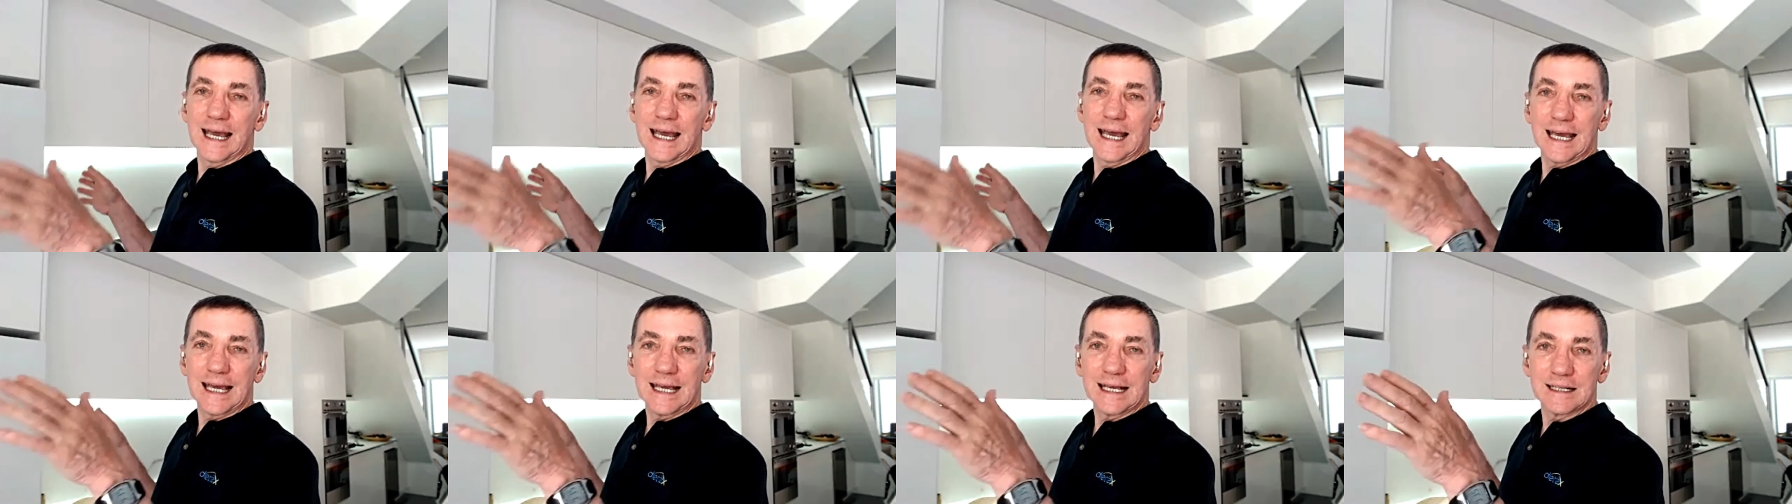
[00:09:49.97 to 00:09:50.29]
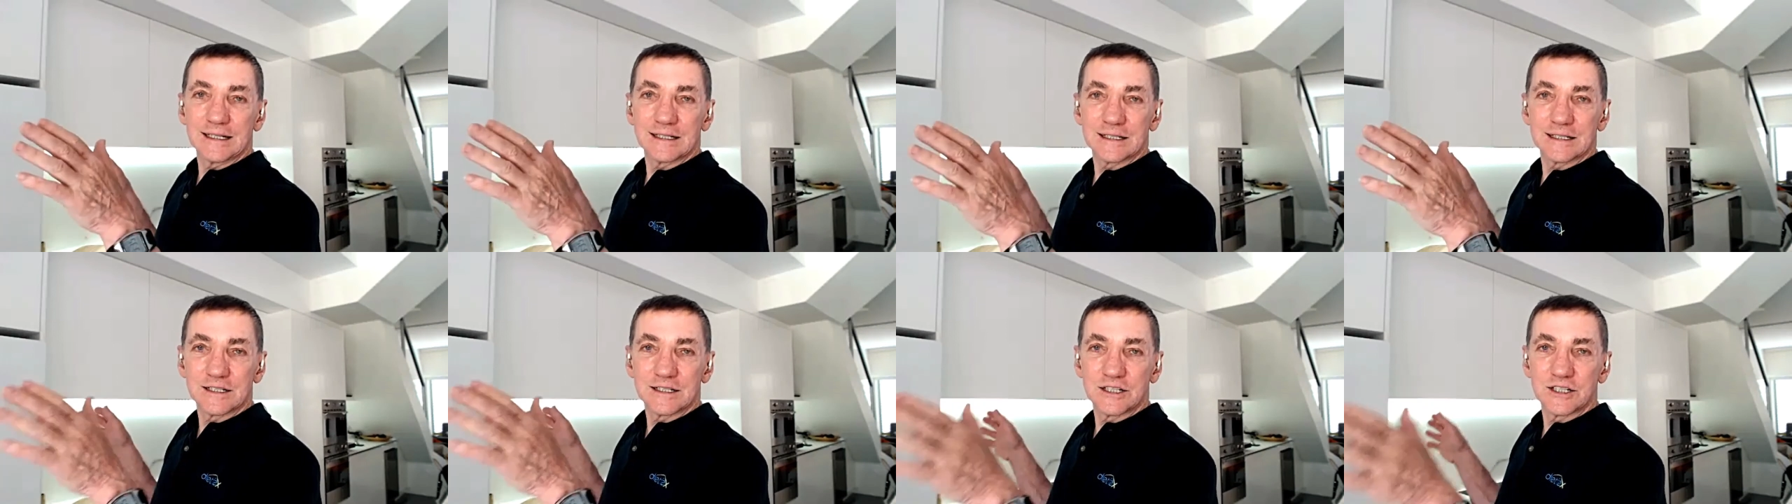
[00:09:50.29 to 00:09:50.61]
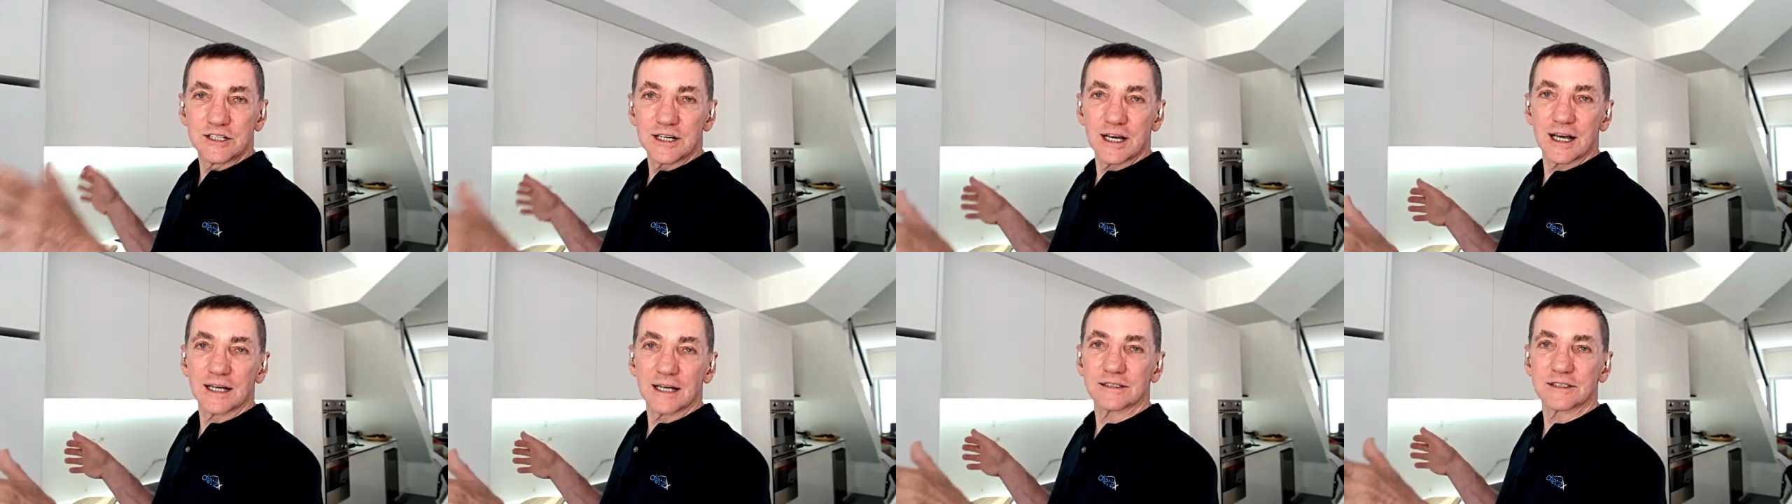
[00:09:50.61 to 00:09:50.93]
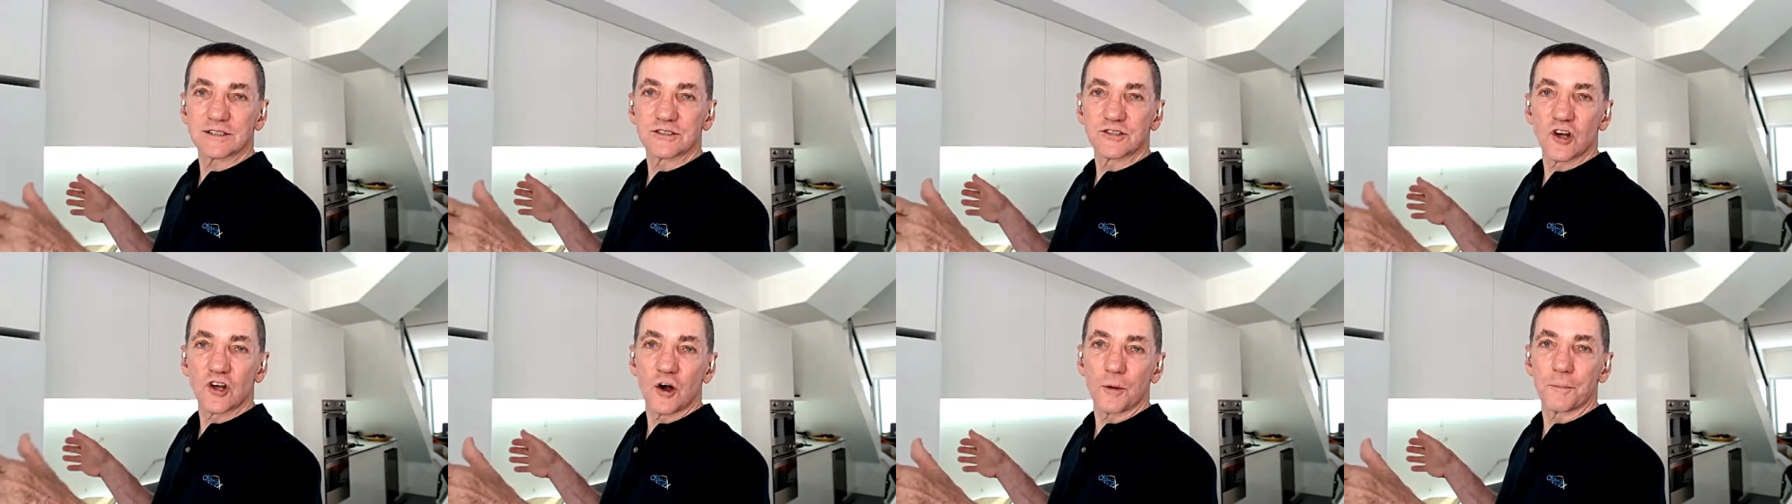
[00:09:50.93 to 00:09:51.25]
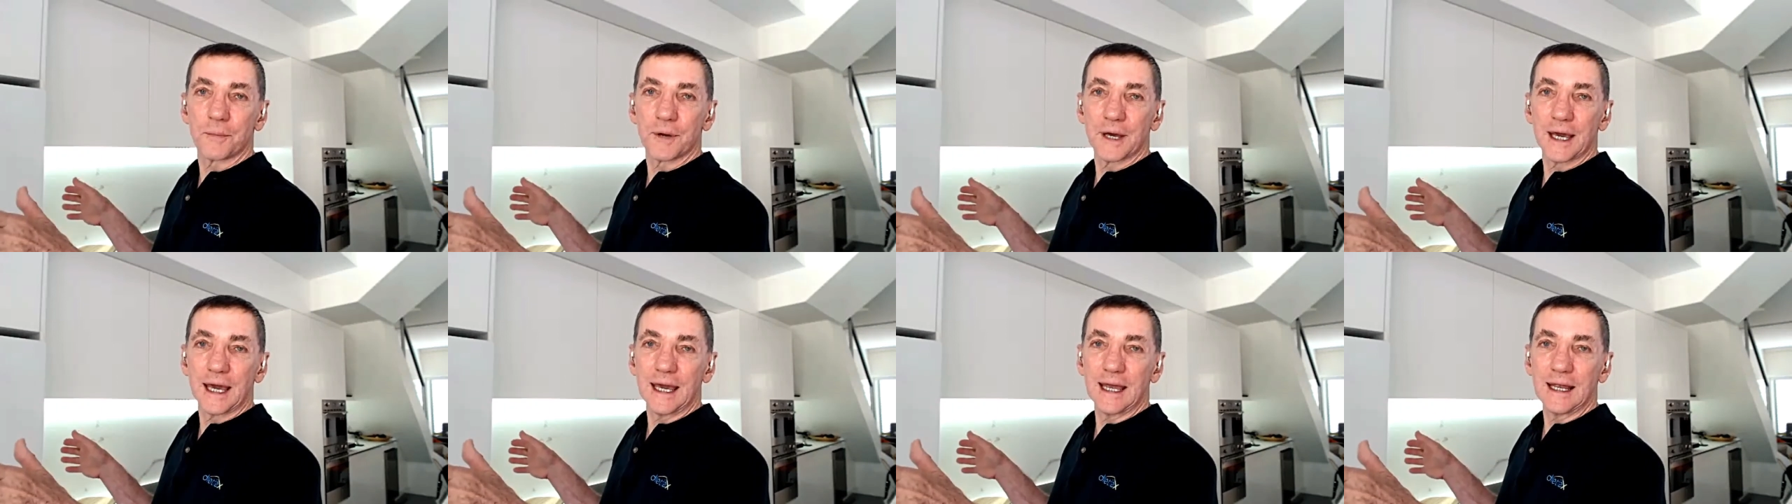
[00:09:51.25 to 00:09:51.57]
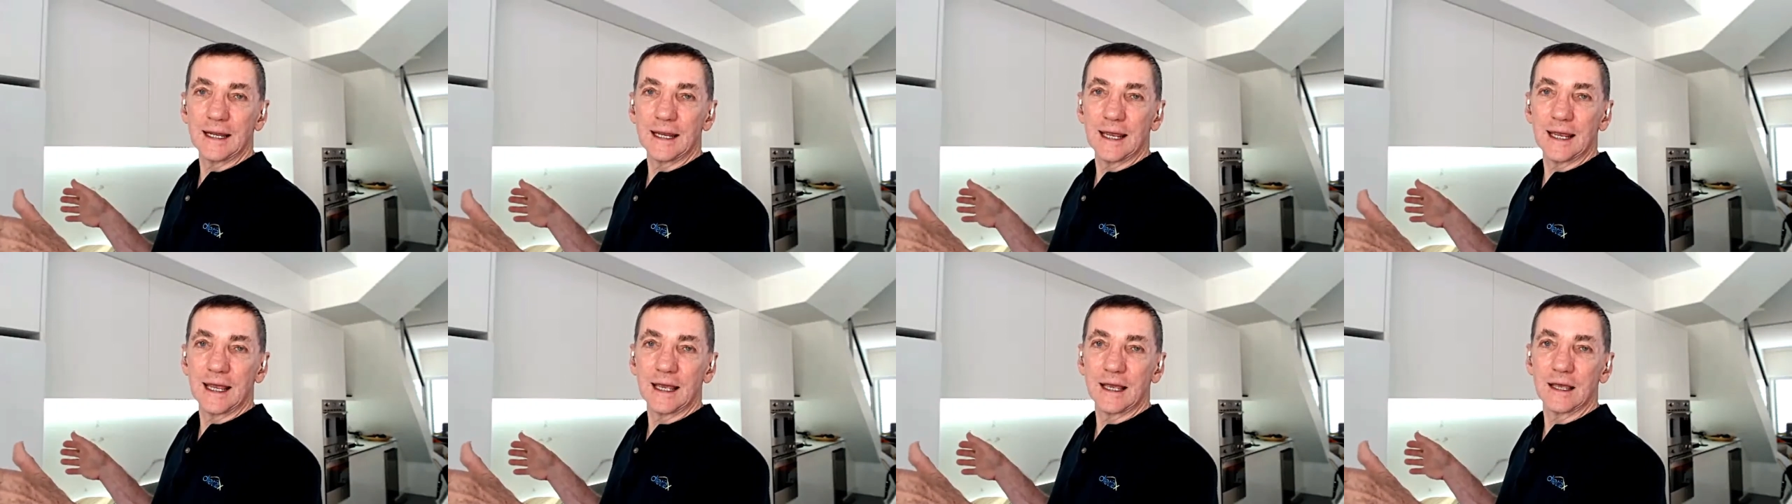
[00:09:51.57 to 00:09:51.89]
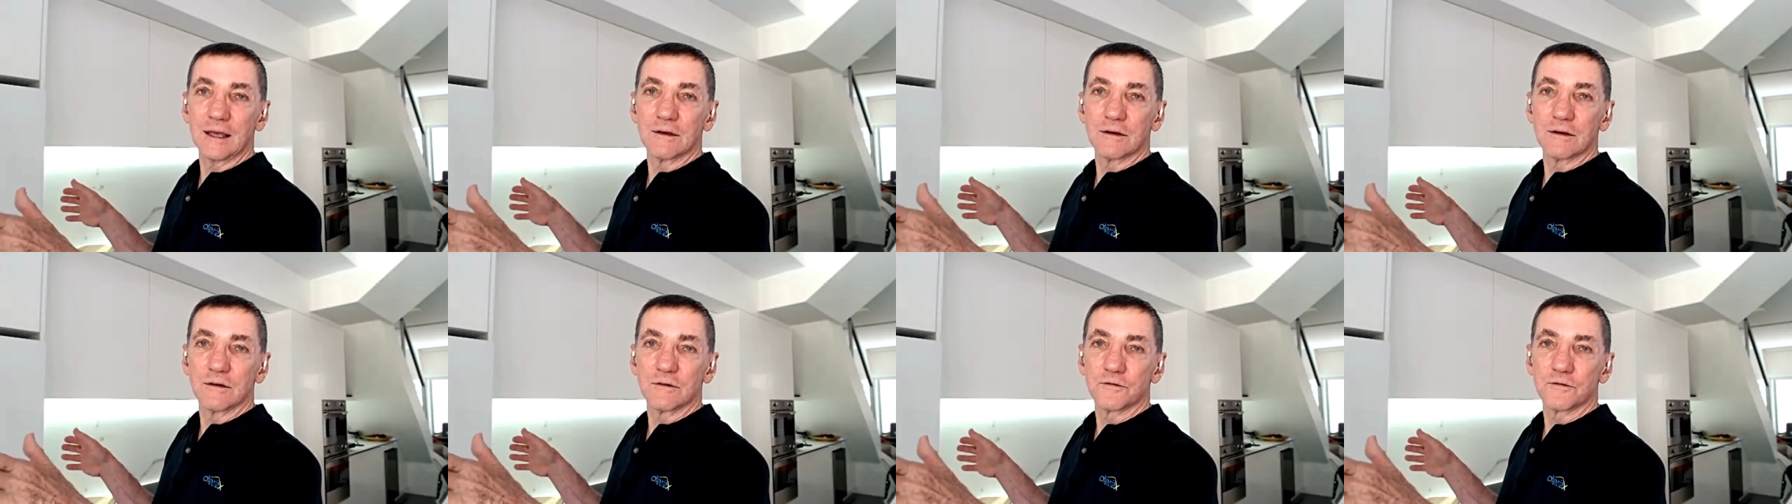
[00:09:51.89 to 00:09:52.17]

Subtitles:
is just stop eating